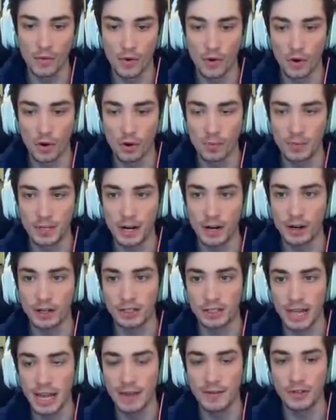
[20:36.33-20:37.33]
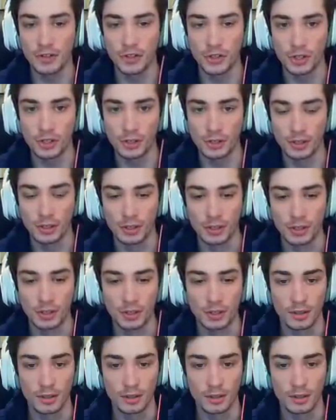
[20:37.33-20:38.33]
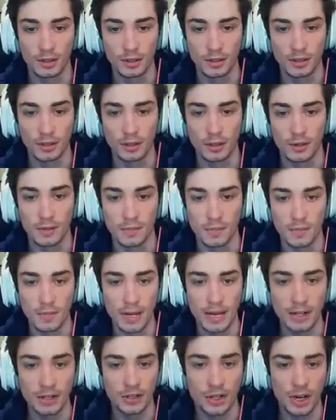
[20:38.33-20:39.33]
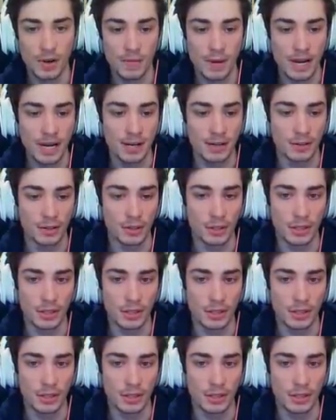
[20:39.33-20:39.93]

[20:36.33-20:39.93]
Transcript: of room. Derek Davidson ends up making